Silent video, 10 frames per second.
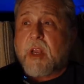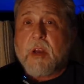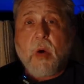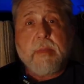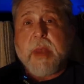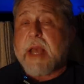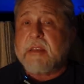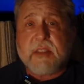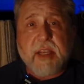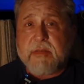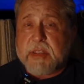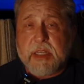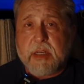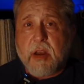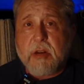going back to the
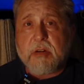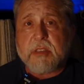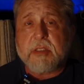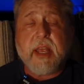1700s.